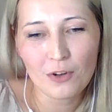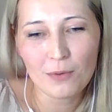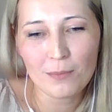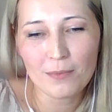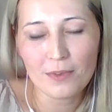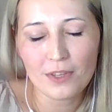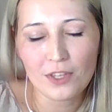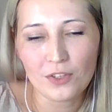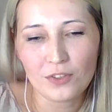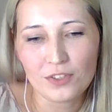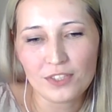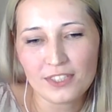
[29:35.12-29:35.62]
you
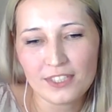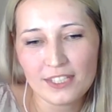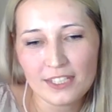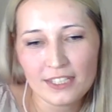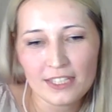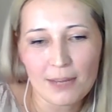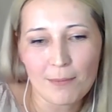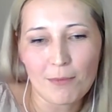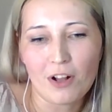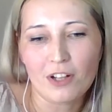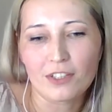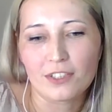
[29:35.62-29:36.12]
know, you
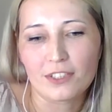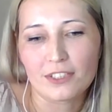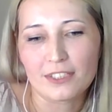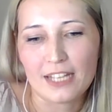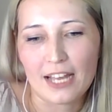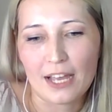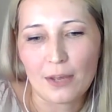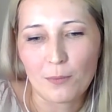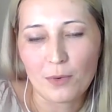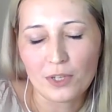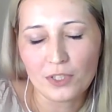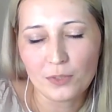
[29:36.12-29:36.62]
see them all the
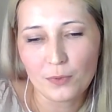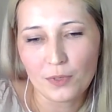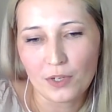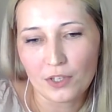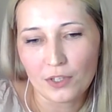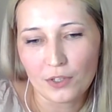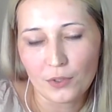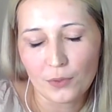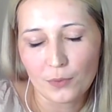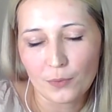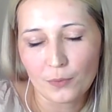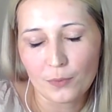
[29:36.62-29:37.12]
time. What we
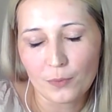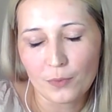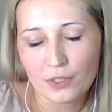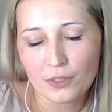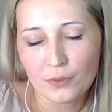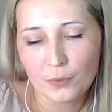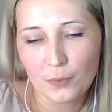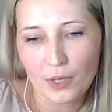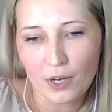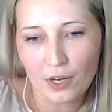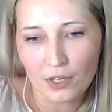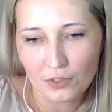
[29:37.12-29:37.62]
are you,
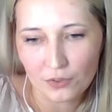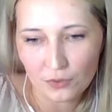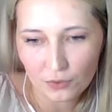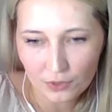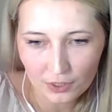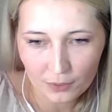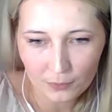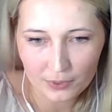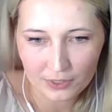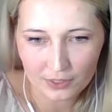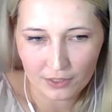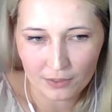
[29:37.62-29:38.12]
what we are
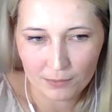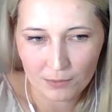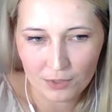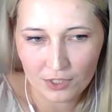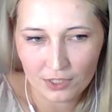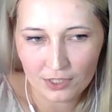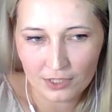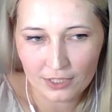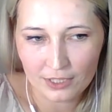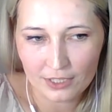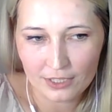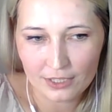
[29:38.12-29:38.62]
doing with
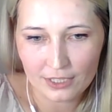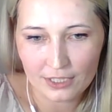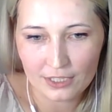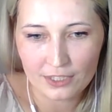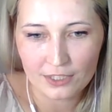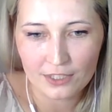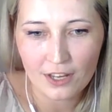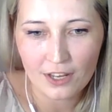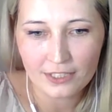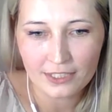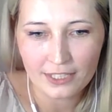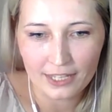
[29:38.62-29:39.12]
communities
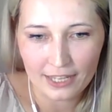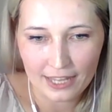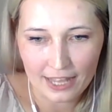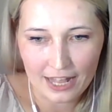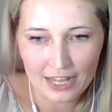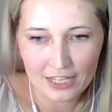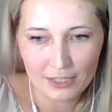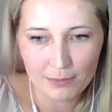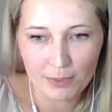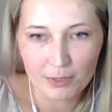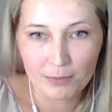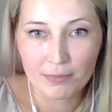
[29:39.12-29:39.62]
is nothing
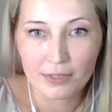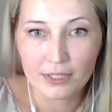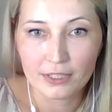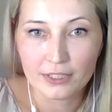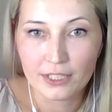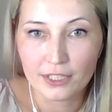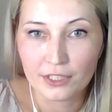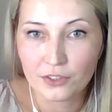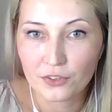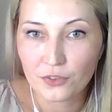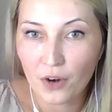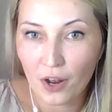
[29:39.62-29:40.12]
else but
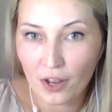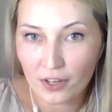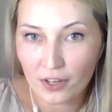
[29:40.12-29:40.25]
building